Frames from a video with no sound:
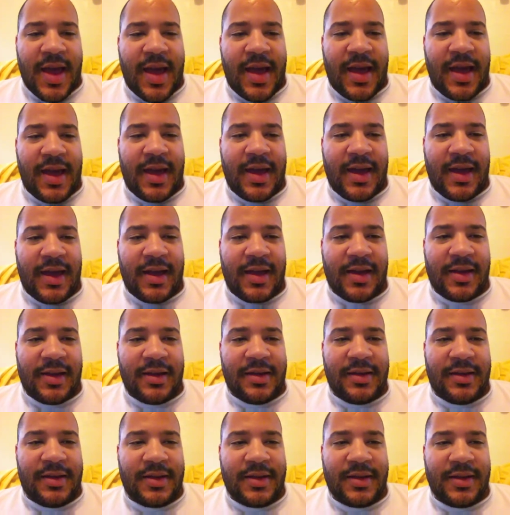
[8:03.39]

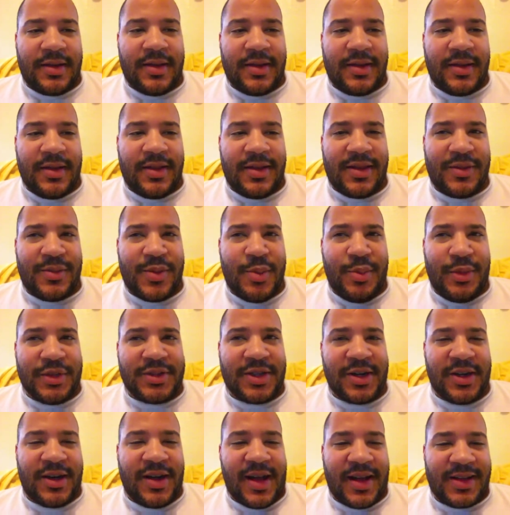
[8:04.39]
And then people
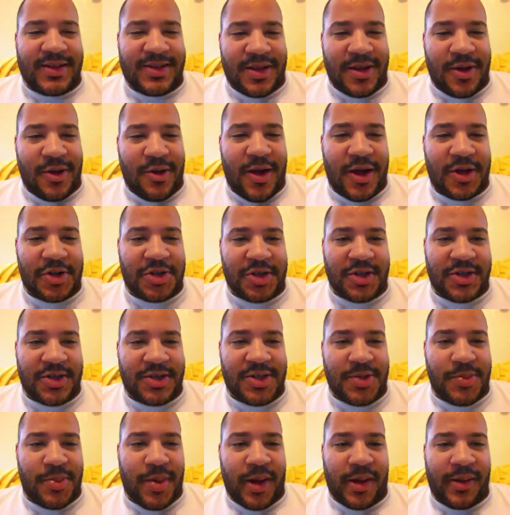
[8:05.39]
started asking
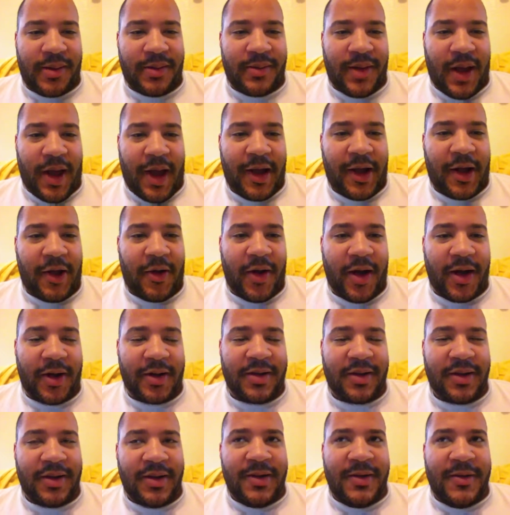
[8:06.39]
questions about
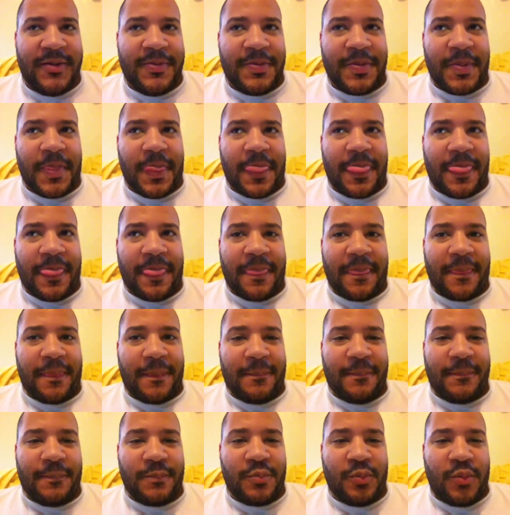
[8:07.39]
iCloud.
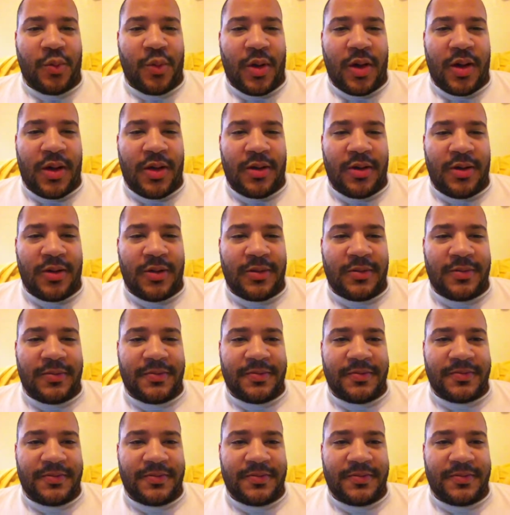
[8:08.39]
Well,